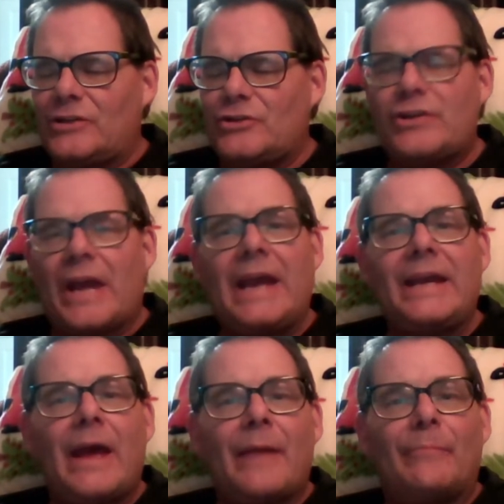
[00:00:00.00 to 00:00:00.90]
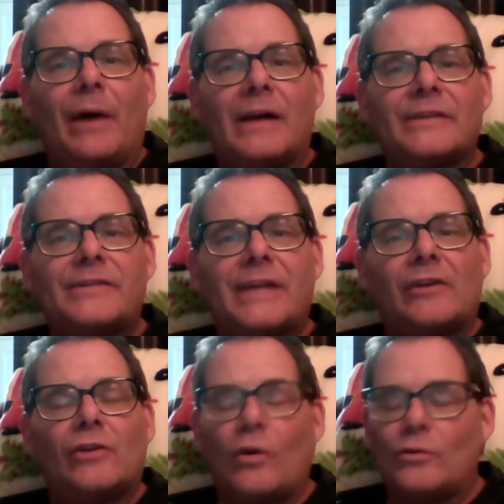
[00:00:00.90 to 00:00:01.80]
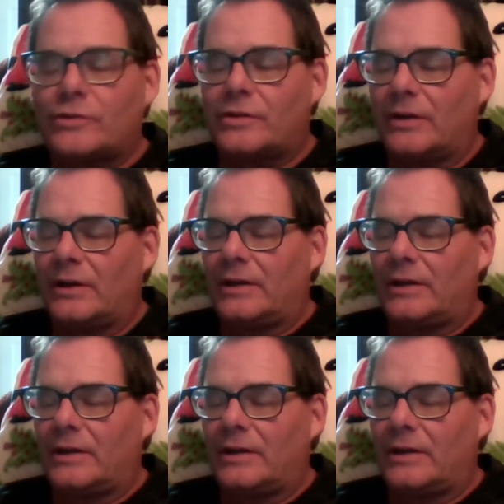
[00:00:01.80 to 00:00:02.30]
Jane and Buzz stayed close